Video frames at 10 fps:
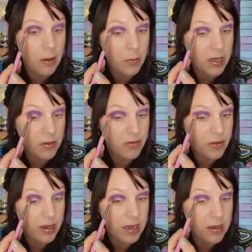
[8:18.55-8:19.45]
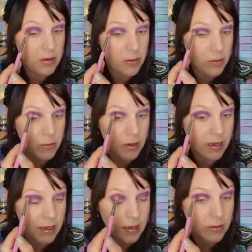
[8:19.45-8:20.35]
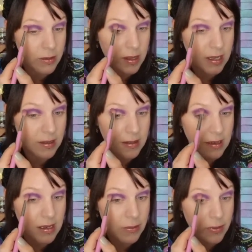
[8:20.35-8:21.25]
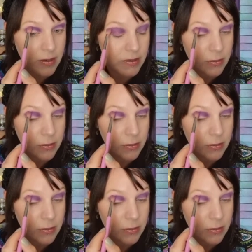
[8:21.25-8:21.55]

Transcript: and we could finally do like little things together.